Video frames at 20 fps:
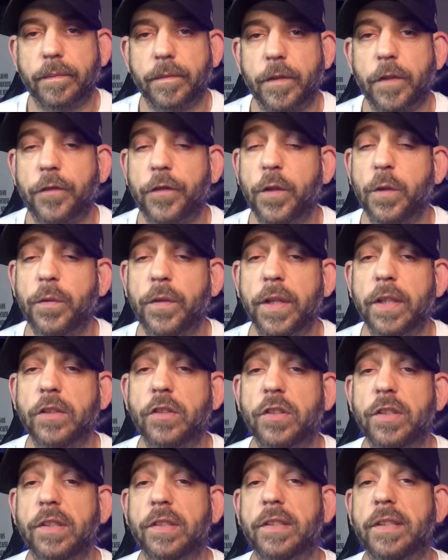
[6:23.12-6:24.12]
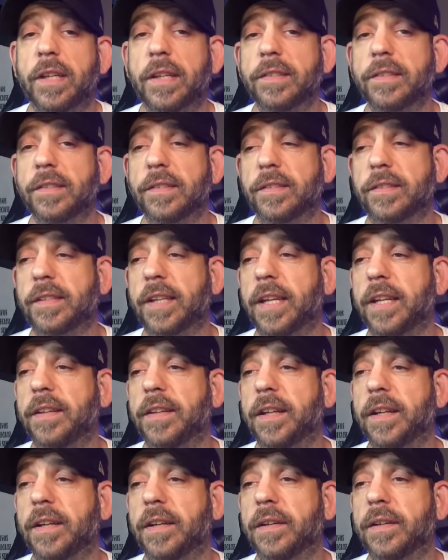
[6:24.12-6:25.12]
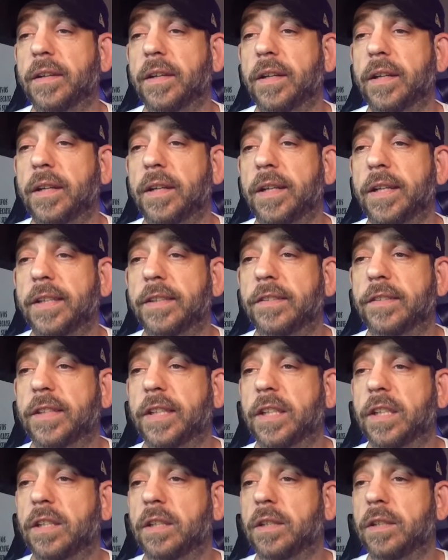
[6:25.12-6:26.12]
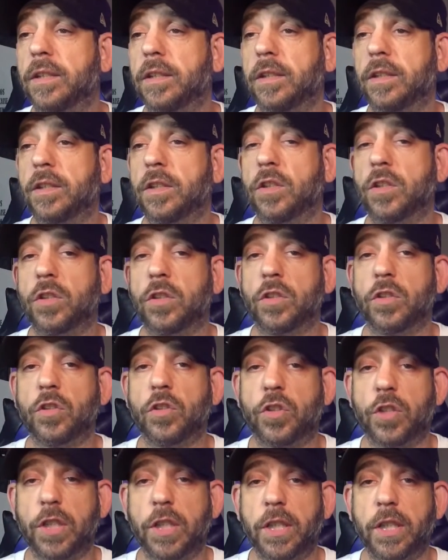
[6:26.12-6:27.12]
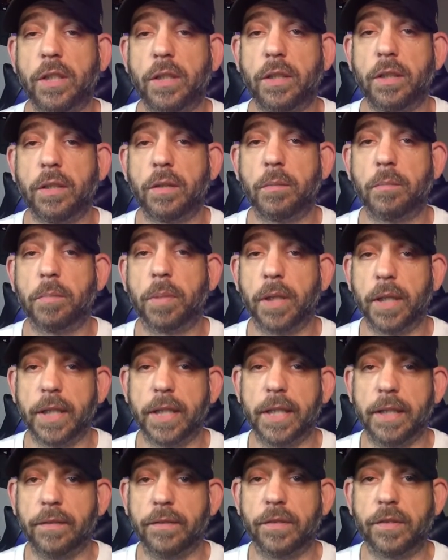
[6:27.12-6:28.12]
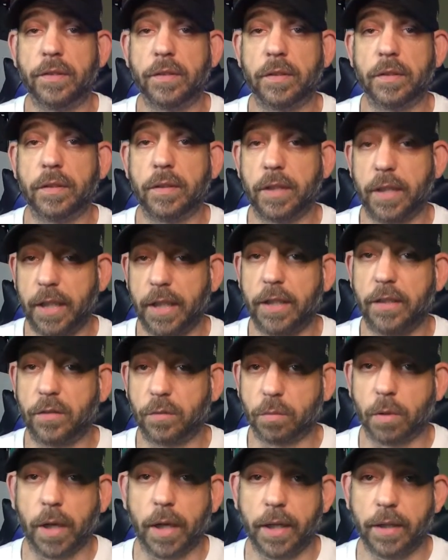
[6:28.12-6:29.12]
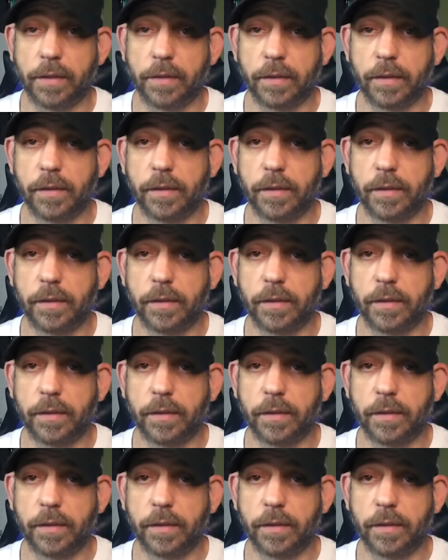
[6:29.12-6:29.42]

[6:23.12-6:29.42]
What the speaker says: The few things she doesn't say there is that she believes he's right.